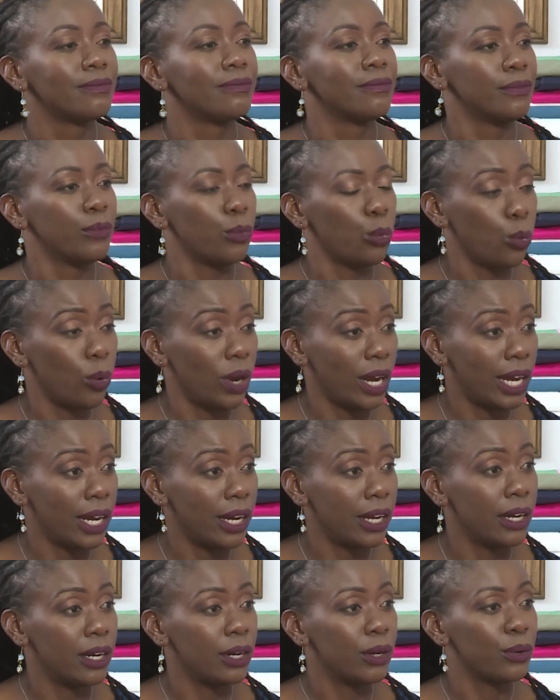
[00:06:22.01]
And there's wow.
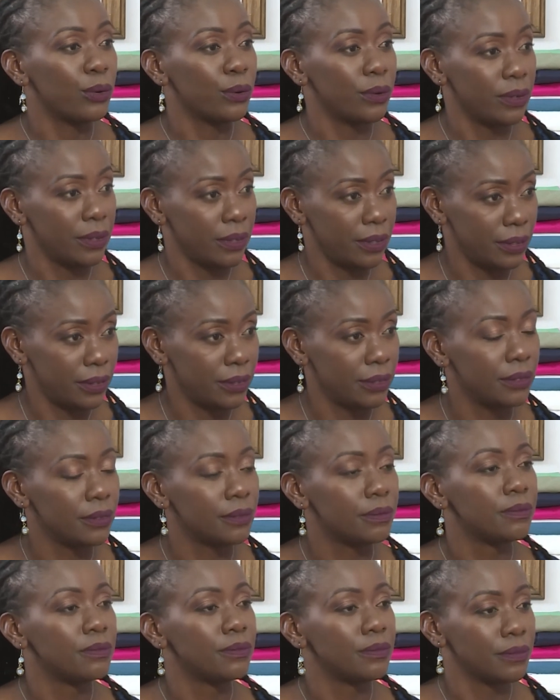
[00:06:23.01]
nothing wrong with that. It's
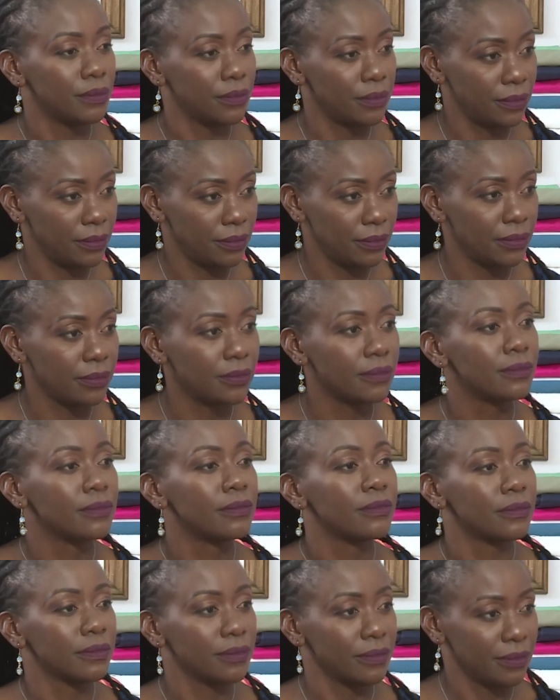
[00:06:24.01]
just a range of
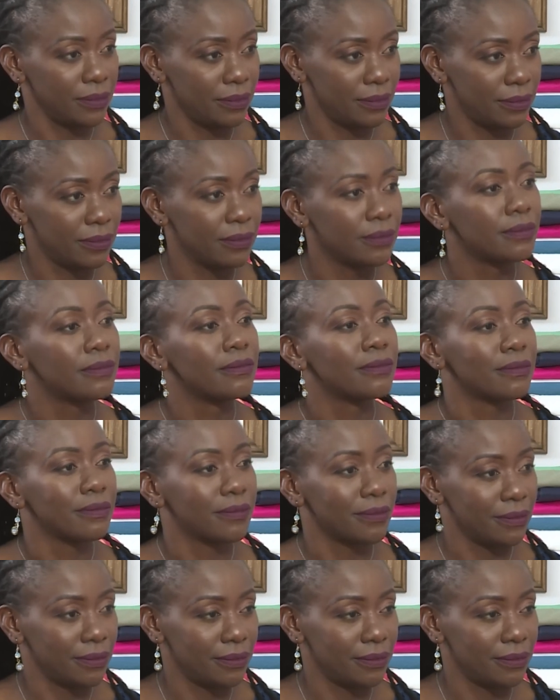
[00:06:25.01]
development,